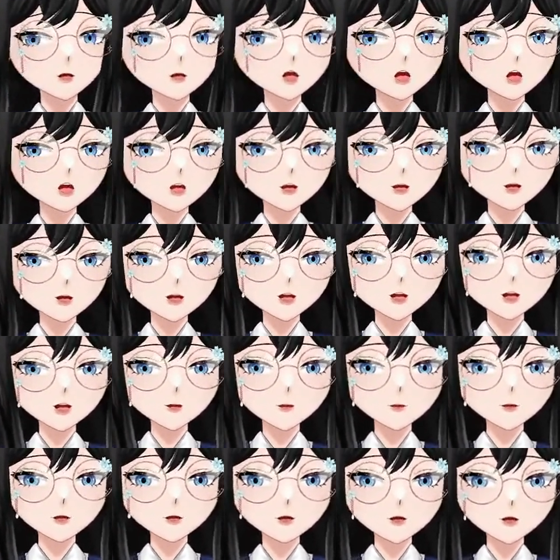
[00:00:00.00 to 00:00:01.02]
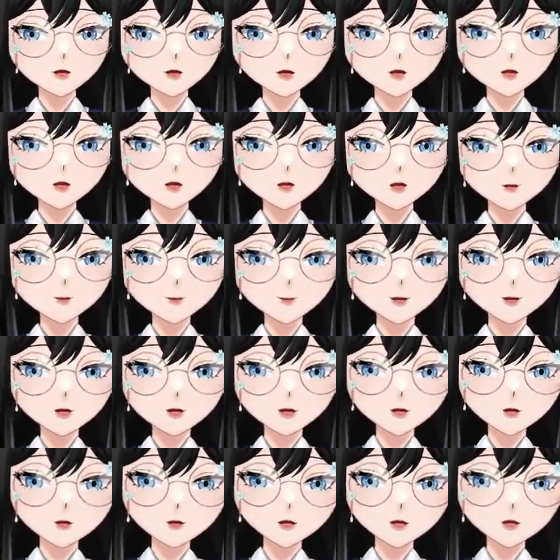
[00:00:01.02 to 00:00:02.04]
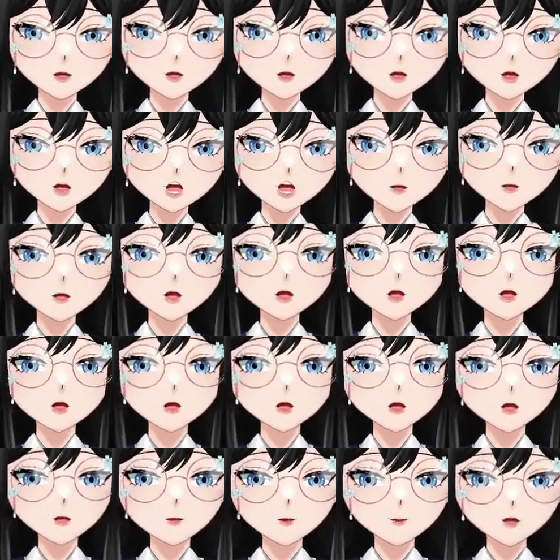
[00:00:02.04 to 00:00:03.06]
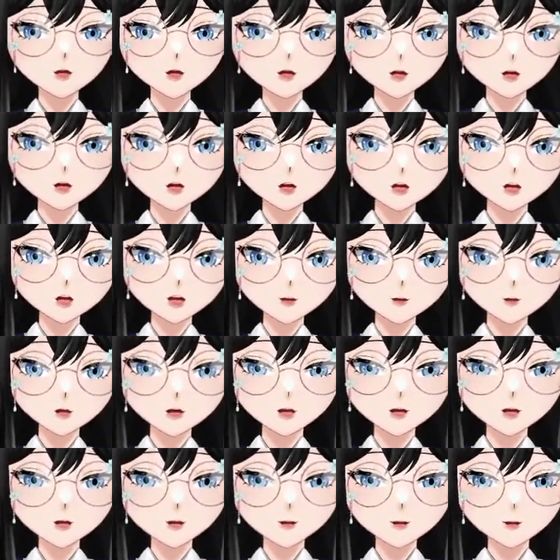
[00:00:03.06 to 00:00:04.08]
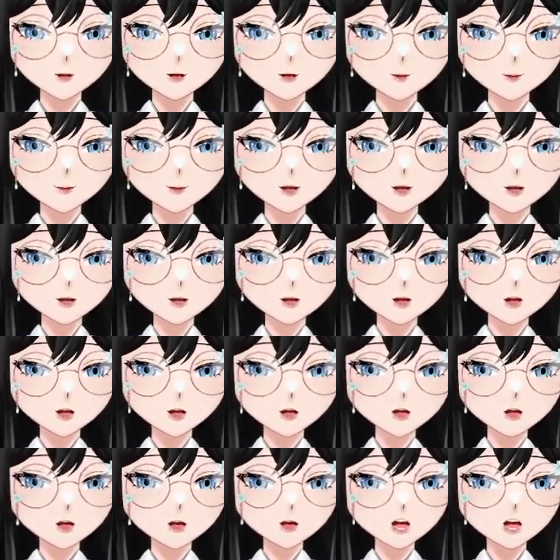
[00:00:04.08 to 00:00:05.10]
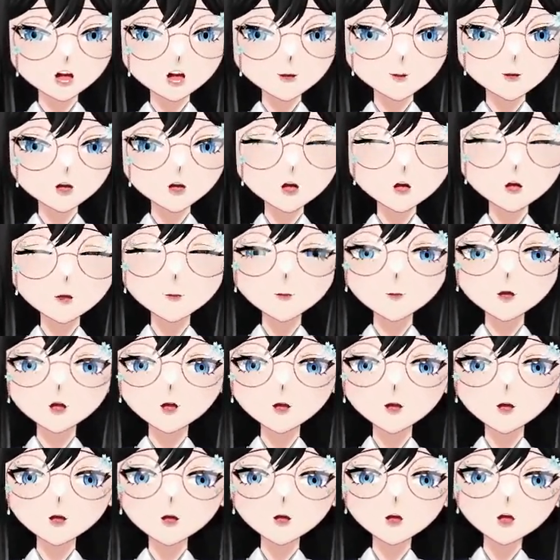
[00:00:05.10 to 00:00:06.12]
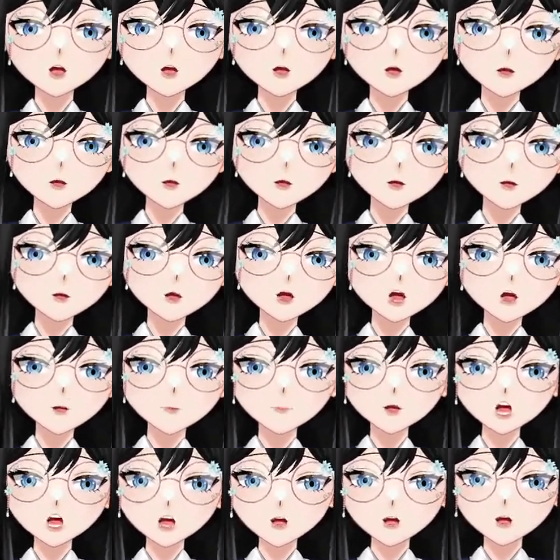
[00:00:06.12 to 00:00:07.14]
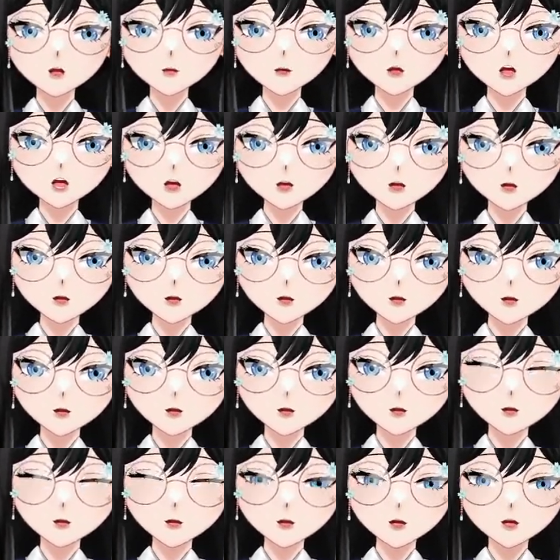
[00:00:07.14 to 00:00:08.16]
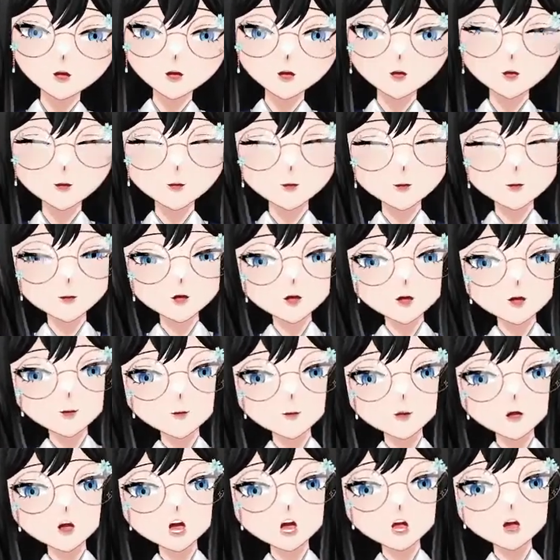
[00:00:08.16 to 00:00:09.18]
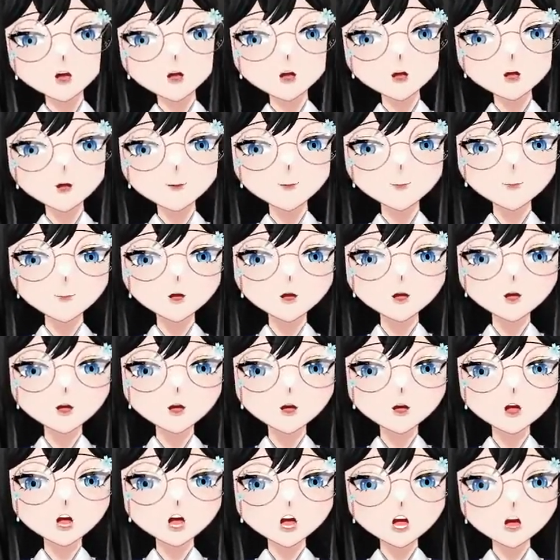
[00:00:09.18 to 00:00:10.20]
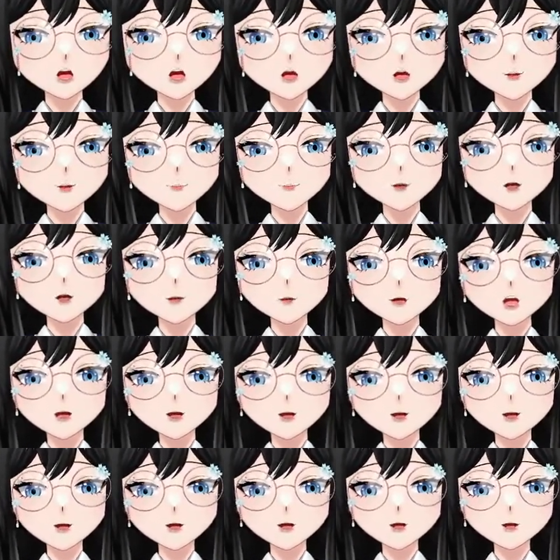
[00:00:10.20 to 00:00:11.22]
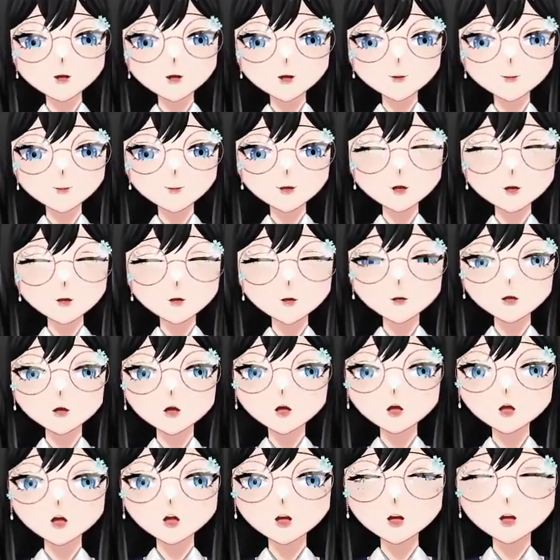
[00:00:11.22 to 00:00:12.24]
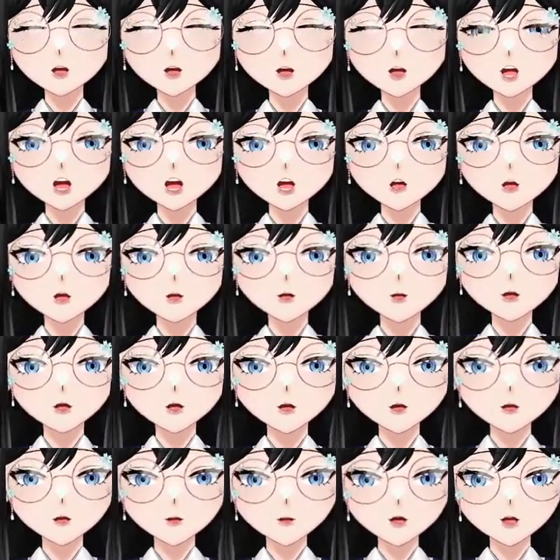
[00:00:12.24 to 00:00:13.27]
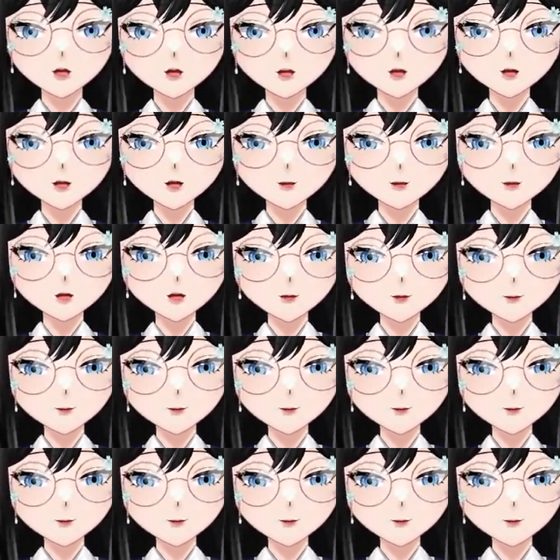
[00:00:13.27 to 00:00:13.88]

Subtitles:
again, what's the difference between the apical surface and the basal surface? Apical faces the external environment. Meanwhile, the basal surface would anchor it to the basal lamina.